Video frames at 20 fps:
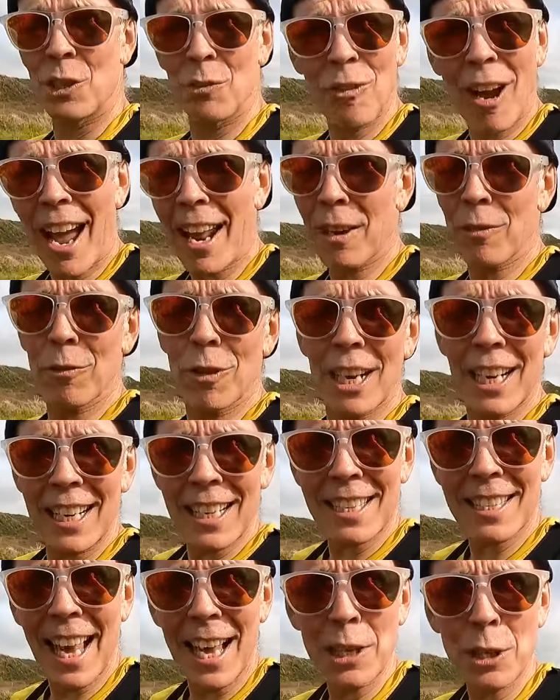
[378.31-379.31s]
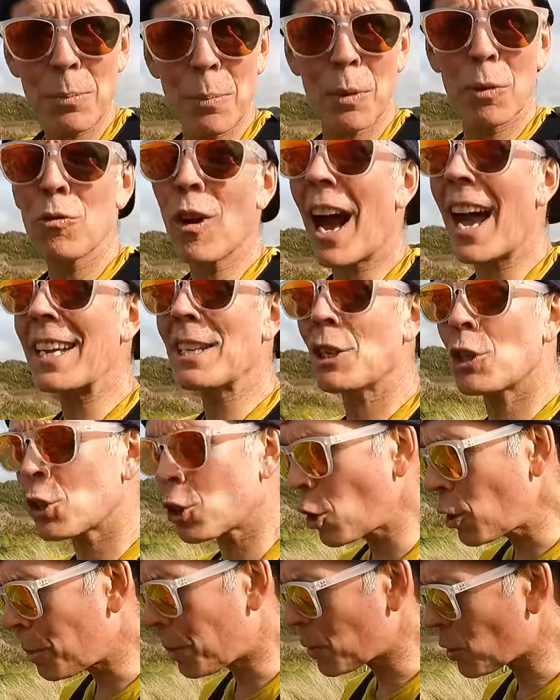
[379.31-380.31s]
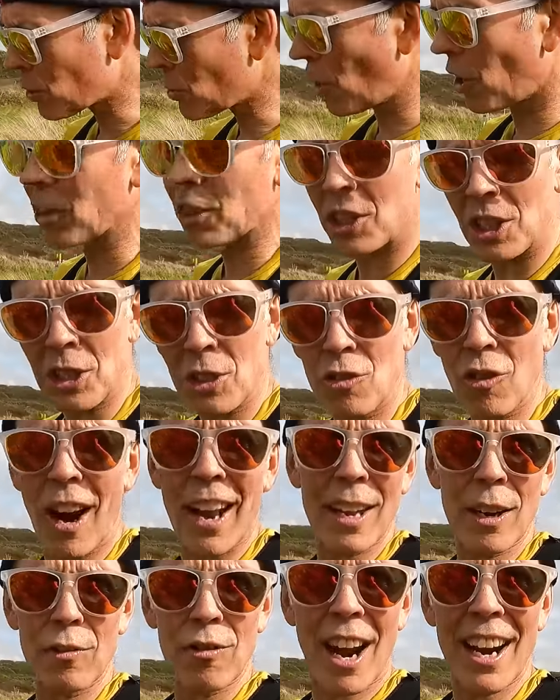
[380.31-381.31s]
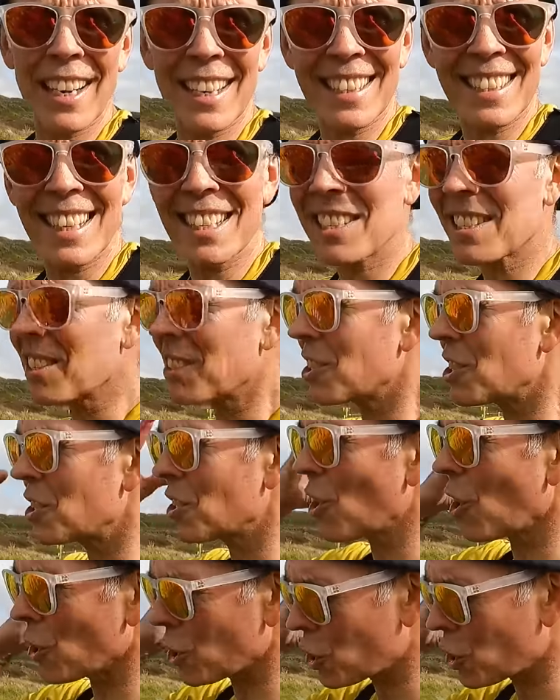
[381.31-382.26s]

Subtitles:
She ran a really sensible race, super strong. She's great at running distance, she's